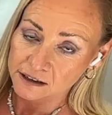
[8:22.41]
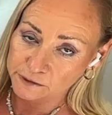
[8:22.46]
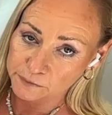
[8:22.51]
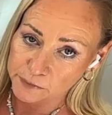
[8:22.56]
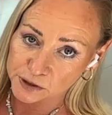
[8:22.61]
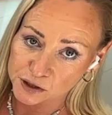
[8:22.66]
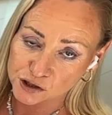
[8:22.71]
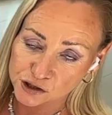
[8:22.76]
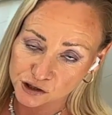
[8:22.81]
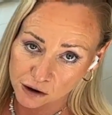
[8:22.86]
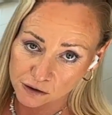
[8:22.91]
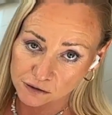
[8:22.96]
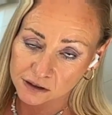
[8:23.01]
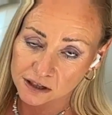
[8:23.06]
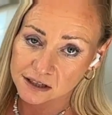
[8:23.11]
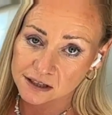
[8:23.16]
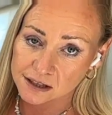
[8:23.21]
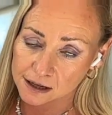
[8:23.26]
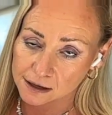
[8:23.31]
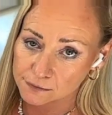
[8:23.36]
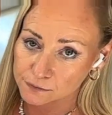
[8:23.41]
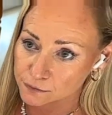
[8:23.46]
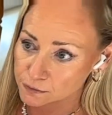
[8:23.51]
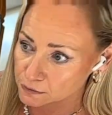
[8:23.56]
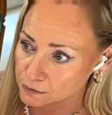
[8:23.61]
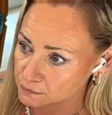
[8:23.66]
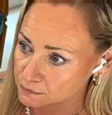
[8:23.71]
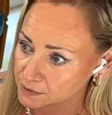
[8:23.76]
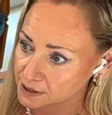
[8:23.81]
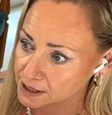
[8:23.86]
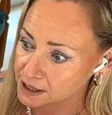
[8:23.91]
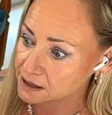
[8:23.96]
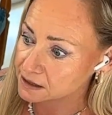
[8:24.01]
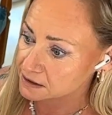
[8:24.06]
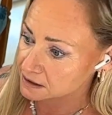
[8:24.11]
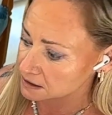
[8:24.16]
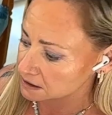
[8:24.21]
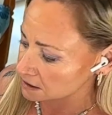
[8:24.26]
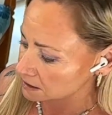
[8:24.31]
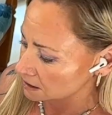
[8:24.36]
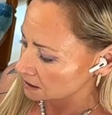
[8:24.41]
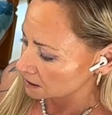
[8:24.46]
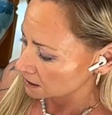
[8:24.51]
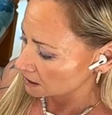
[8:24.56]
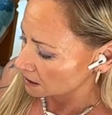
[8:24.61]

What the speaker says: You've been shown this thing for a reason.